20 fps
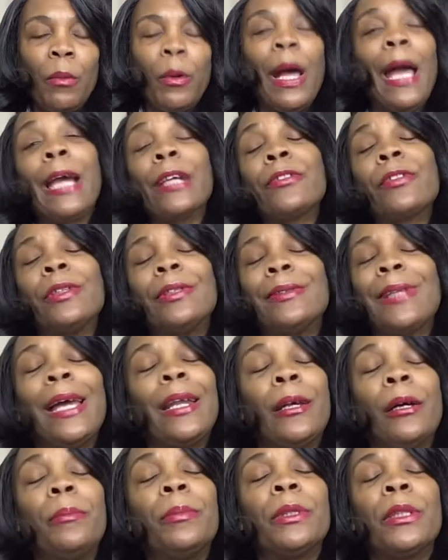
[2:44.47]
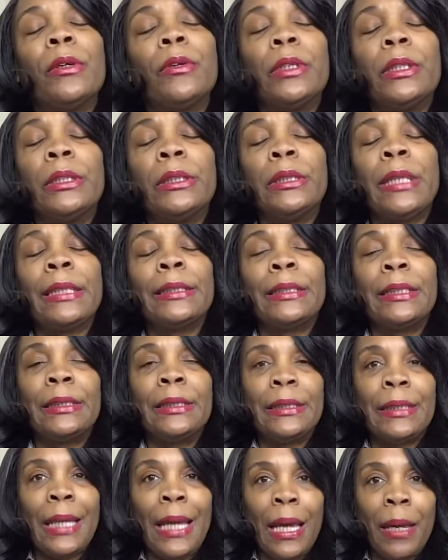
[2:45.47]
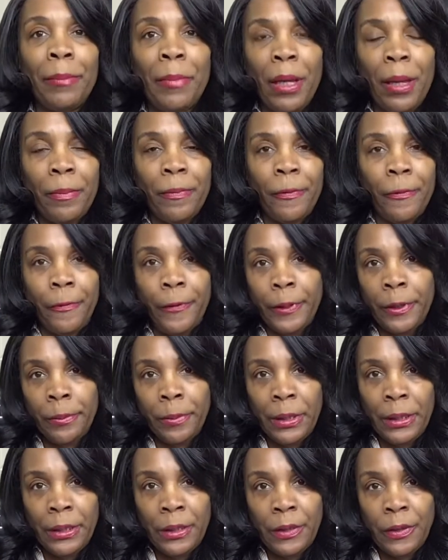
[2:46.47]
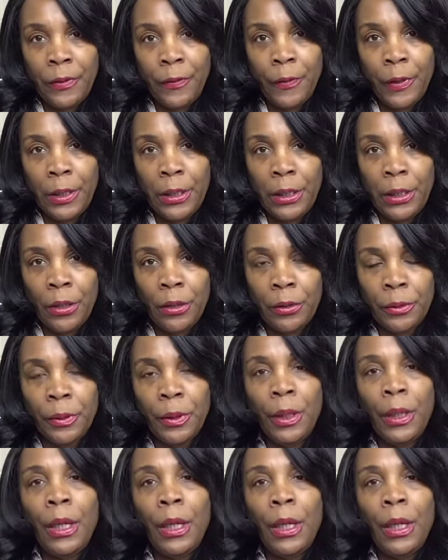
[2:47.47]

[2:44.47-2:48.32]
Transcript: actually not uploading. That's the time I'm filming this video.